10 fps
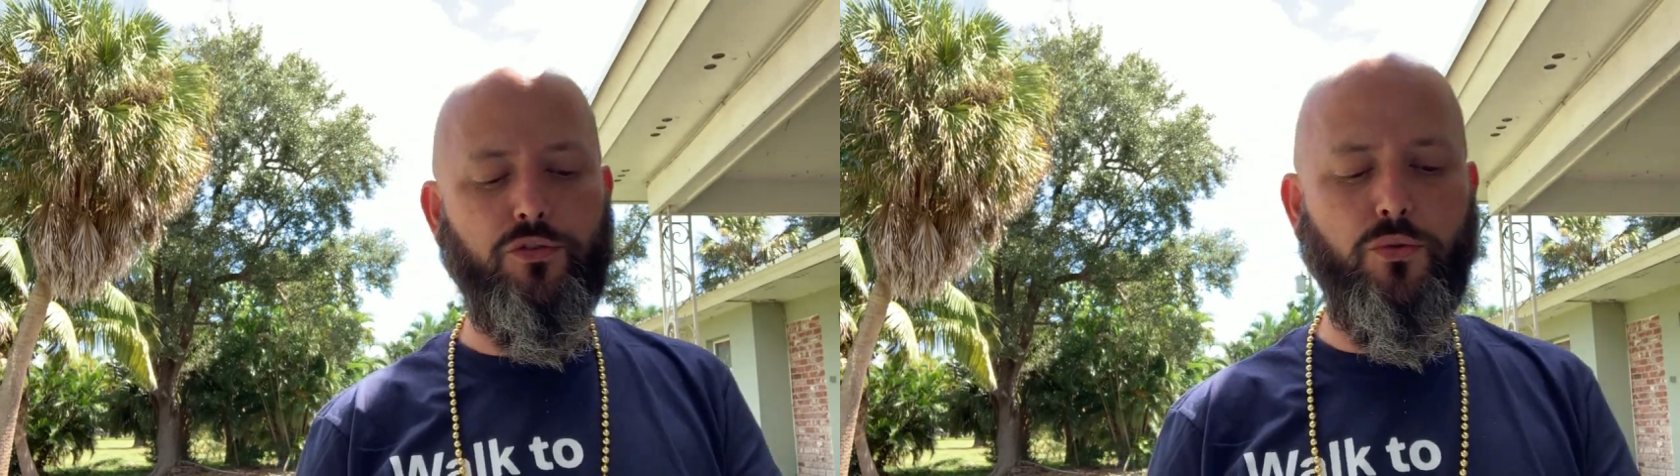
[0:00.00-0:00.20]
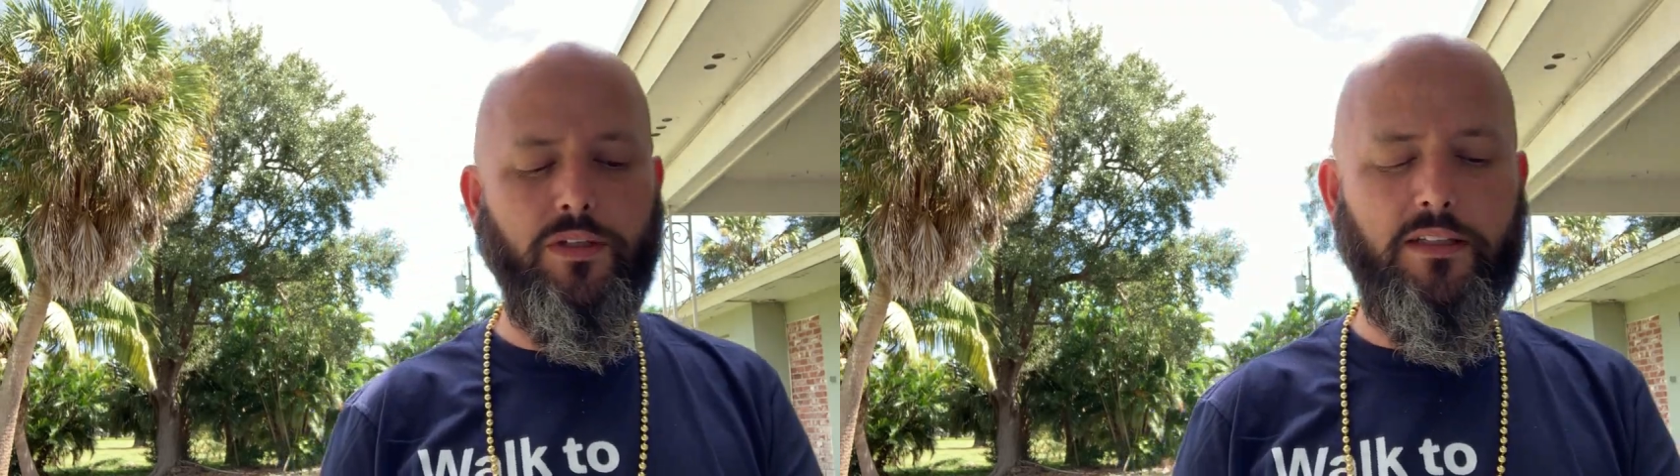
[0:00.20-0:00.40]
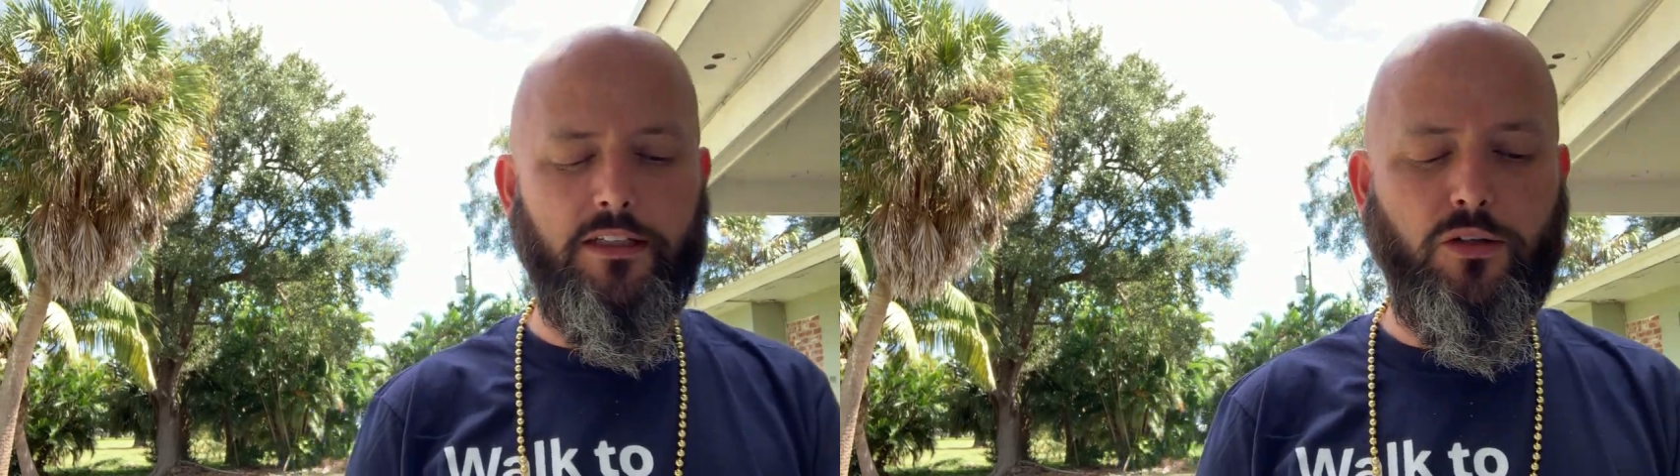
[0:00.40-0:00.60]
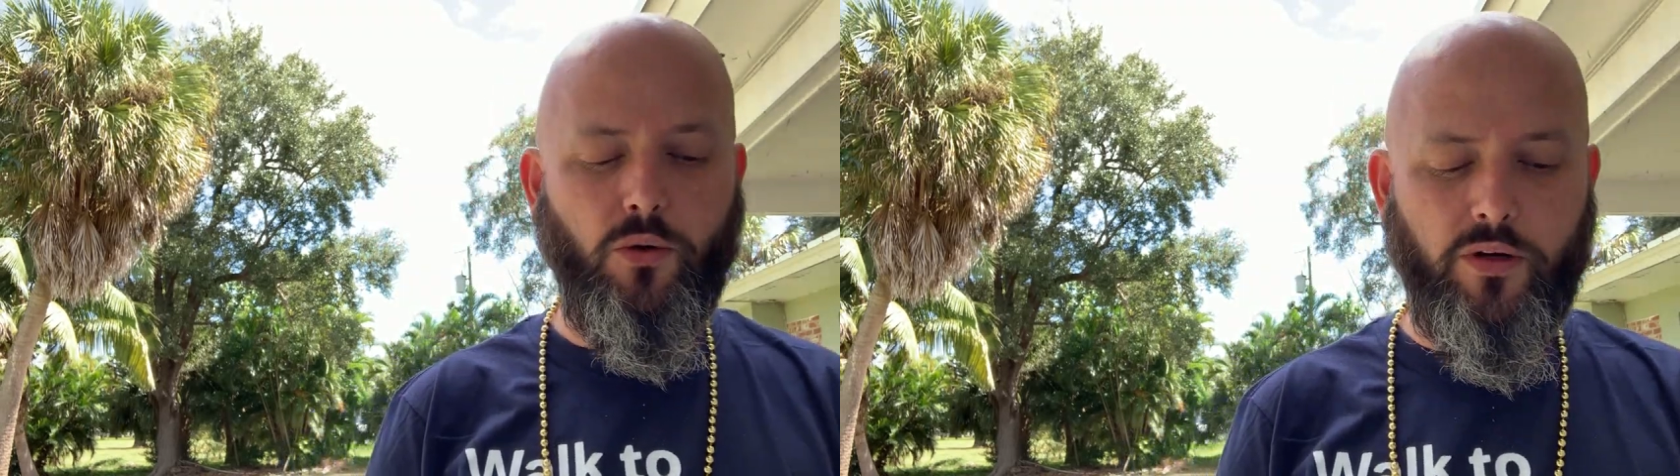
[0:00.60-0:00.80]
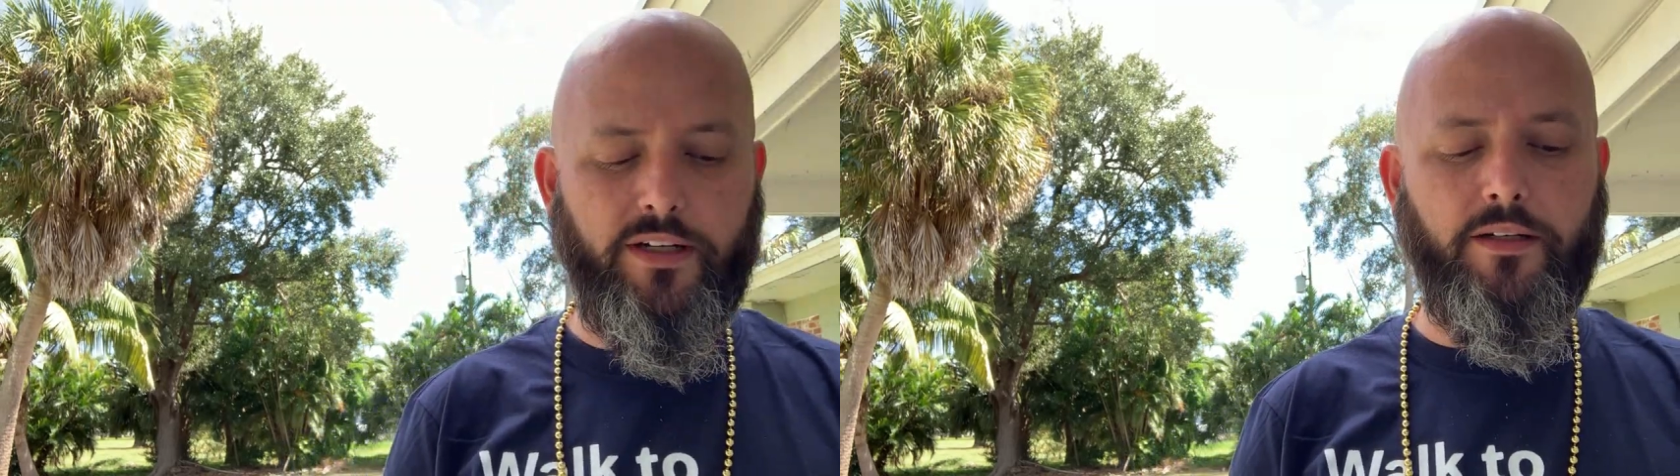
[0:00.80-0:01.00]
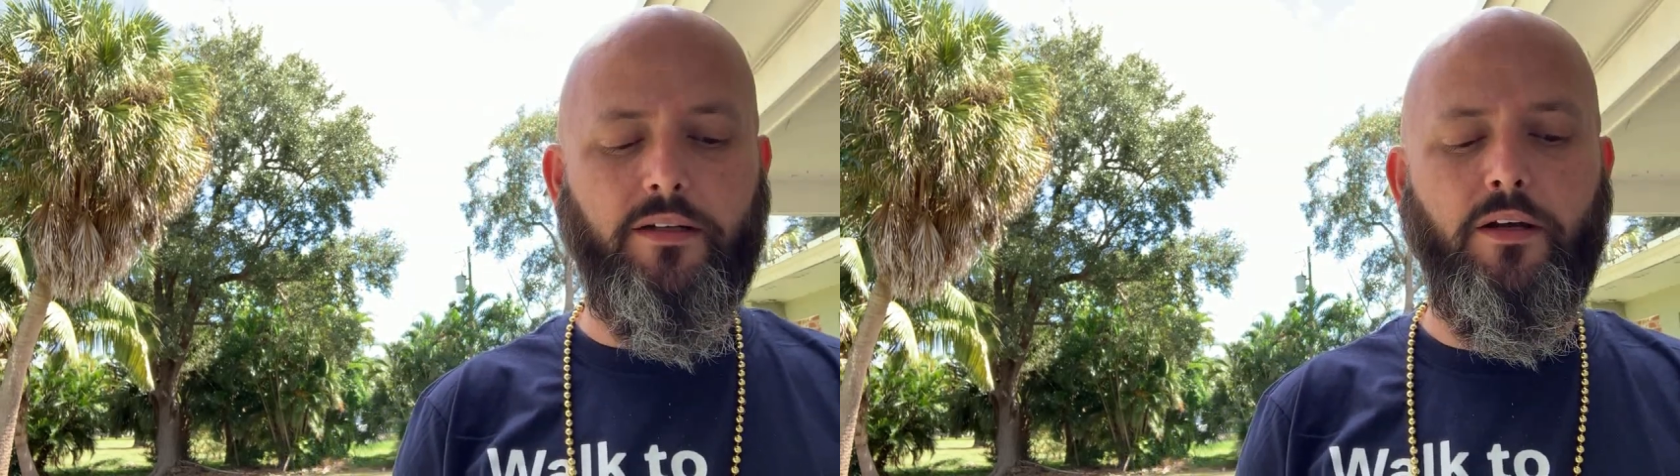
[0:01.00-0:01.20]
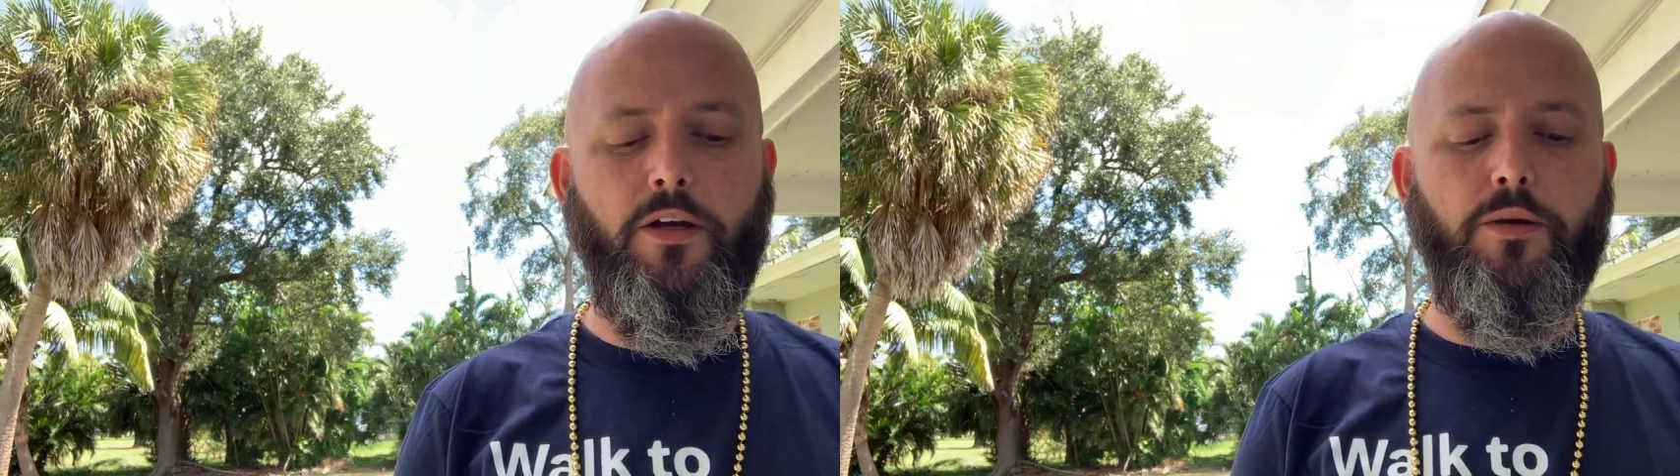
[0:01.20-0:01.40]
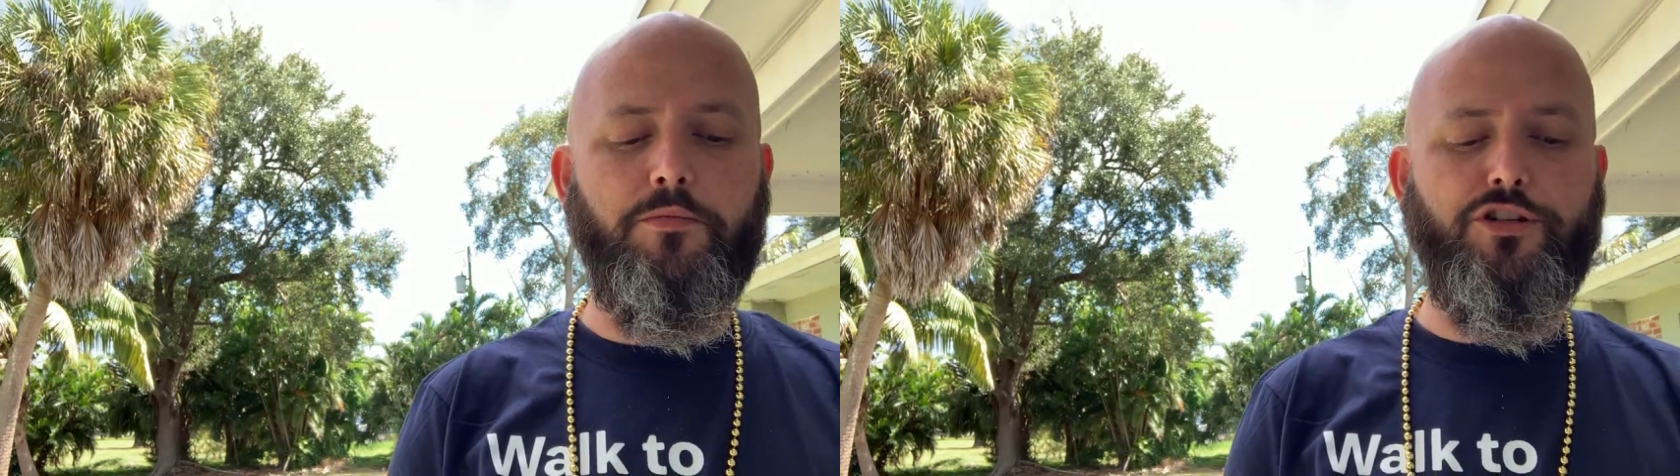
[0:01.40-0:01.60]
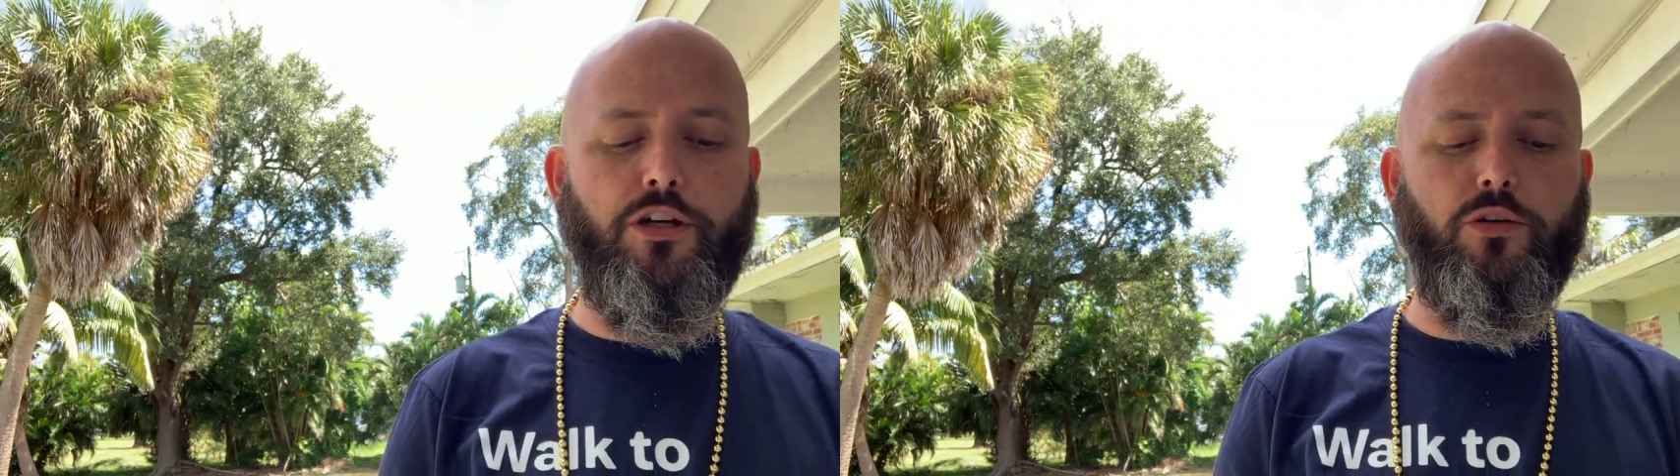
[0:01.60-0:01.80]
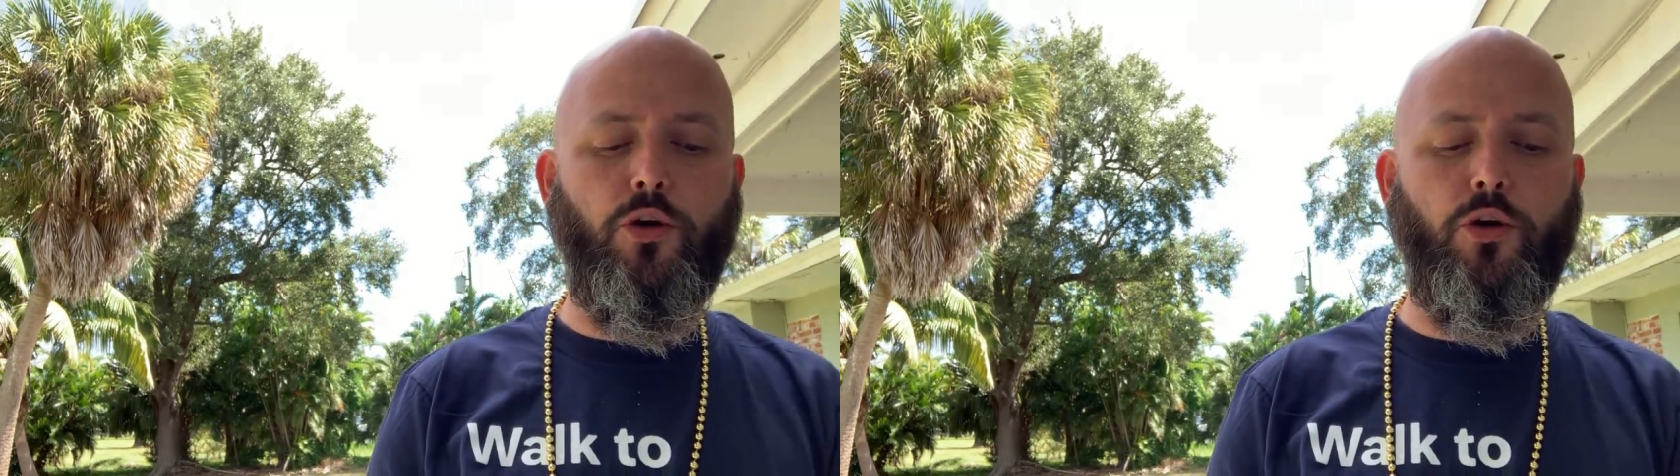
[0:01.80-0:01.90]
Sue Emily Gordon, Michelle